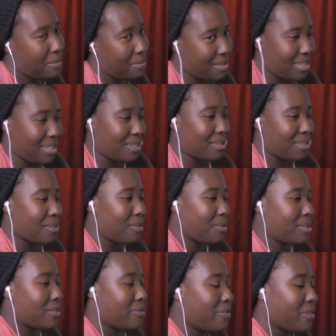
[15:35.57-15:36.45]
much like
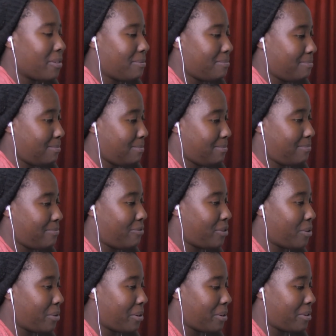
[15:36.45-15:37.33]
ghosts
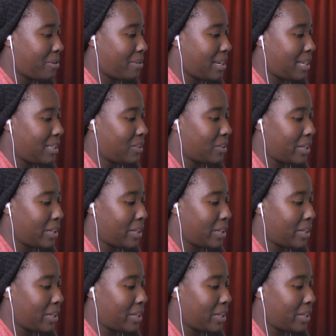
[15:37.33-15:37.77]
floating around.